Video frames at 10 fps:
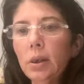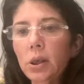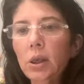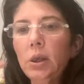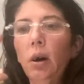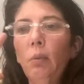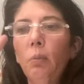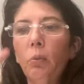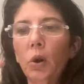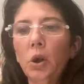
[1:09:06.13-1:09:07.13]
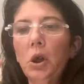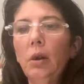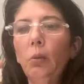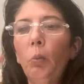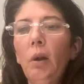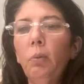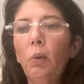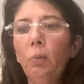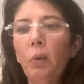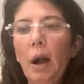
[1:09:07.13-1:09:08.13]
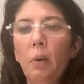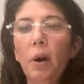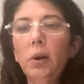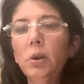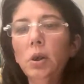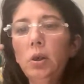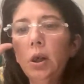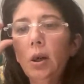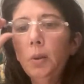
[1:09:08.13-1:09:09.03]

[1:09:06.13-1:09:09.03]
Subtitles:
So I'm 14 away from 500, y'all.